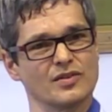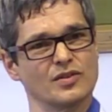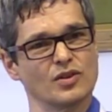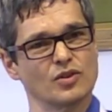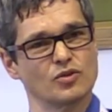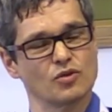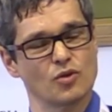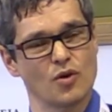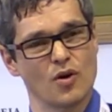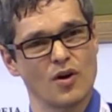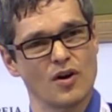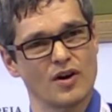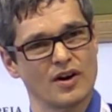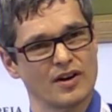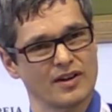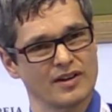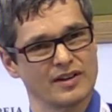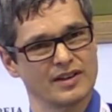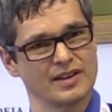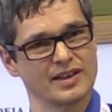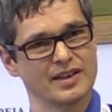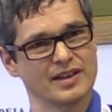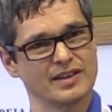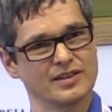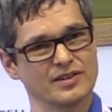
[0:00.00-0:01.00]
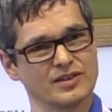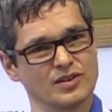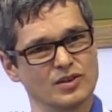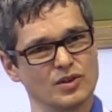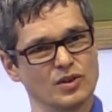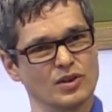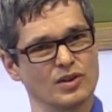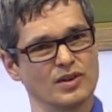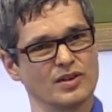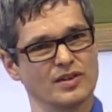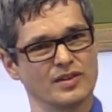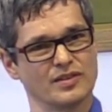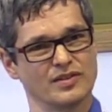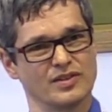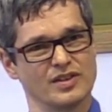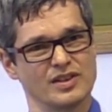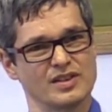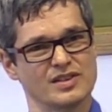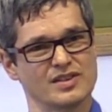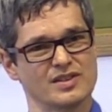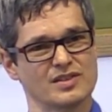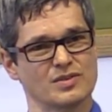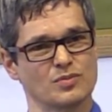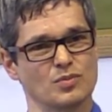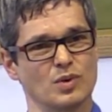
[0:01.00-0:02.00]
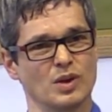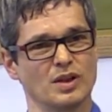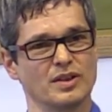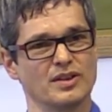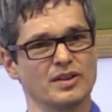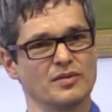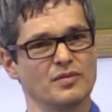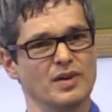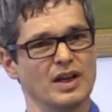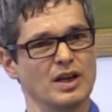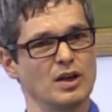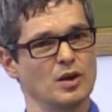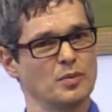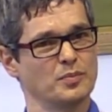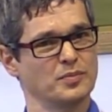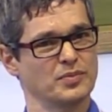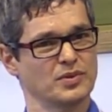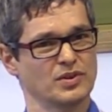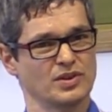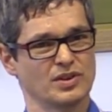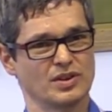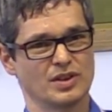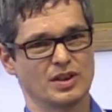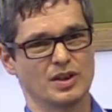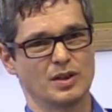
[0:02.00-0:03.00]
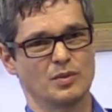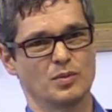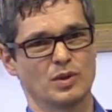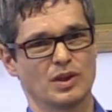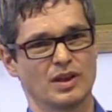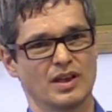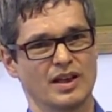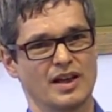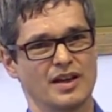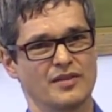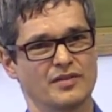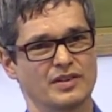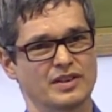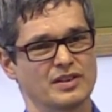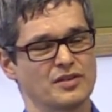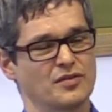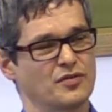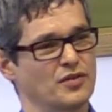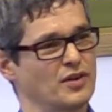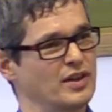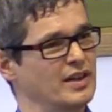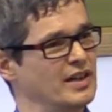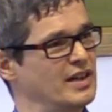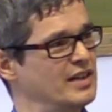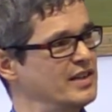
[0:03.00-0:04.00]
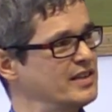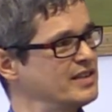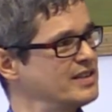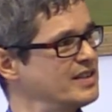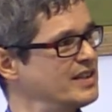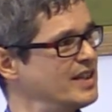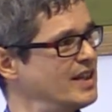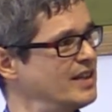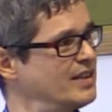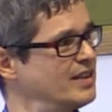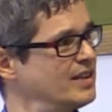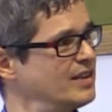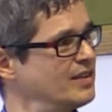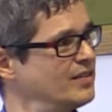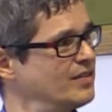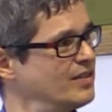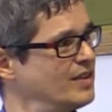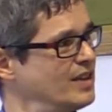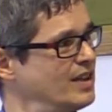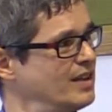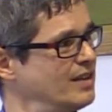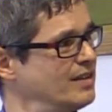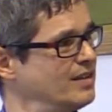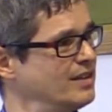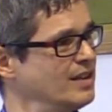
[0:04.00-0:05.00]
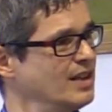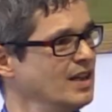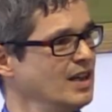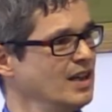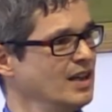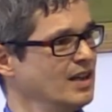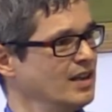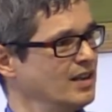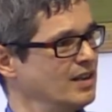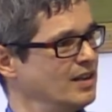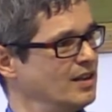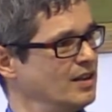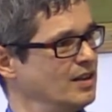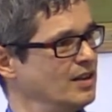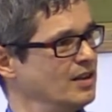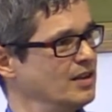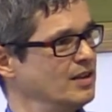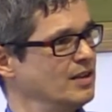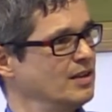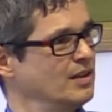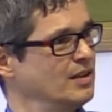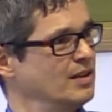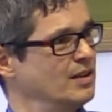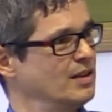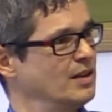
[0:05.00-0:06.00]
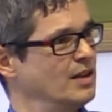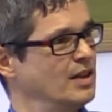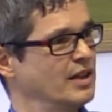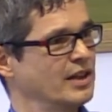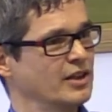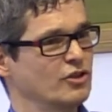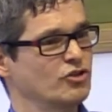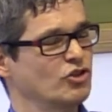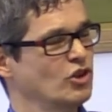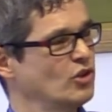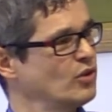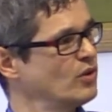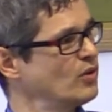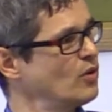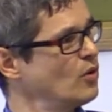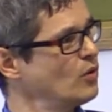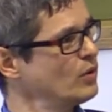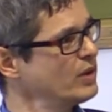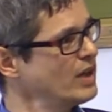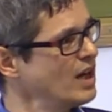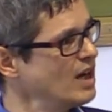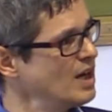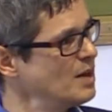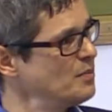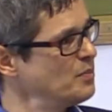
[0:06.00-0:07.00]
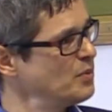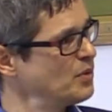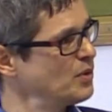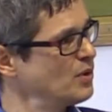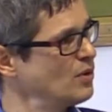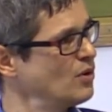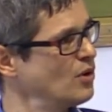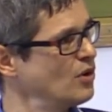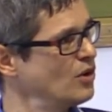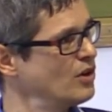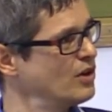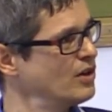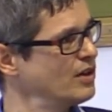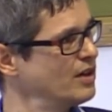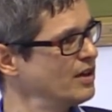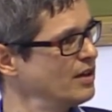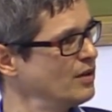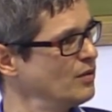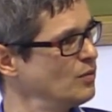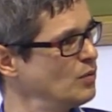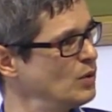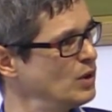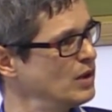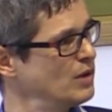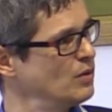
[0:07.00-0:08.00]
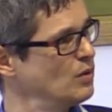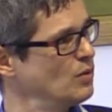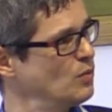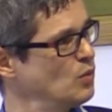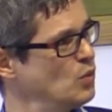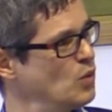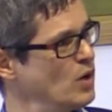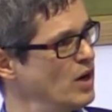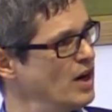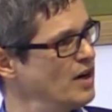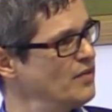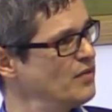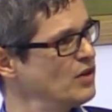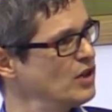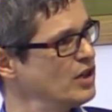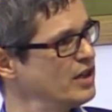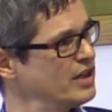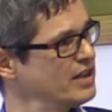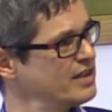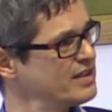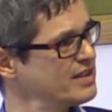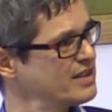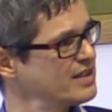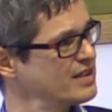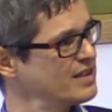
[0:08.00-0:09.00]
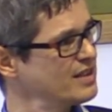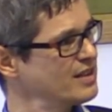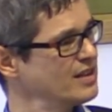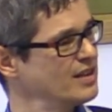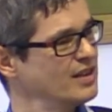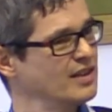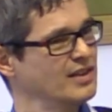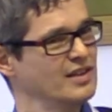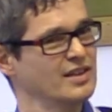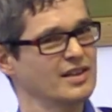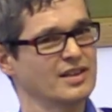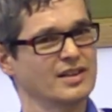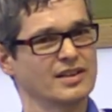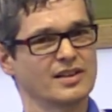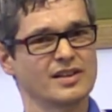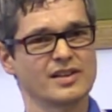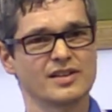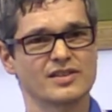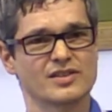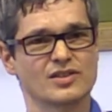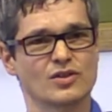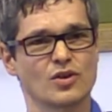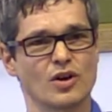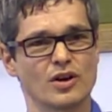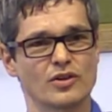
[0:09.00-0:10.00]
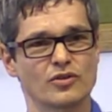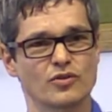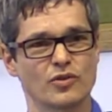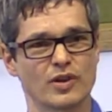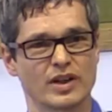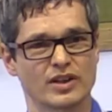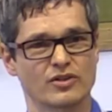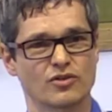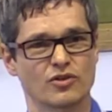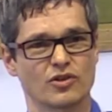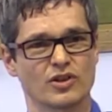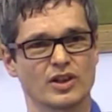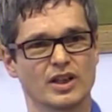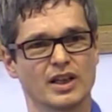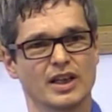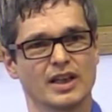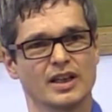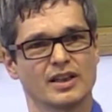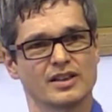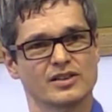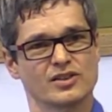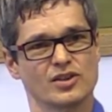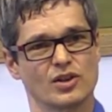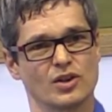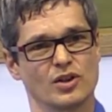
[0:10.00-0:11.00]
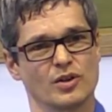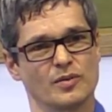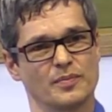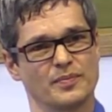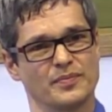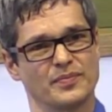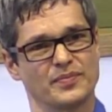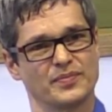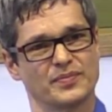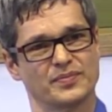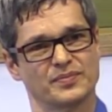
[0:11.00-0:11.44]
in the drawer and this will develop, he will have a different understanding than La Région Rhône-Alpes or whoever is his contractor. So